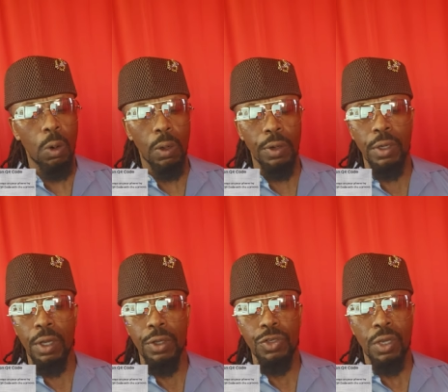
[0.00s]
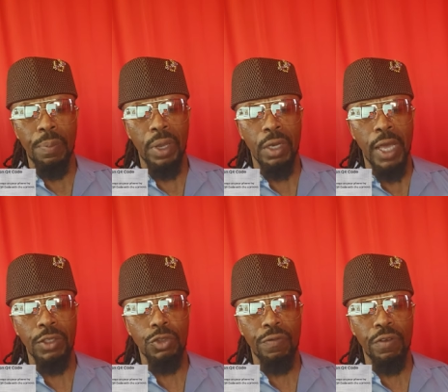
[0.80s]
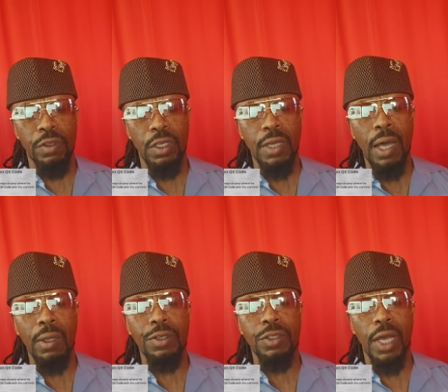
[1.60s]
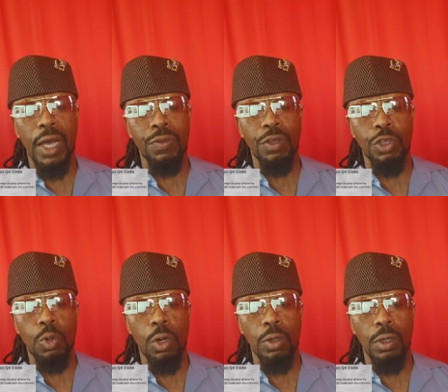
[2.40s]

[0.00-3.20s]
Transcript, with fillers: Or you can pay an extra fifty dollars at the door.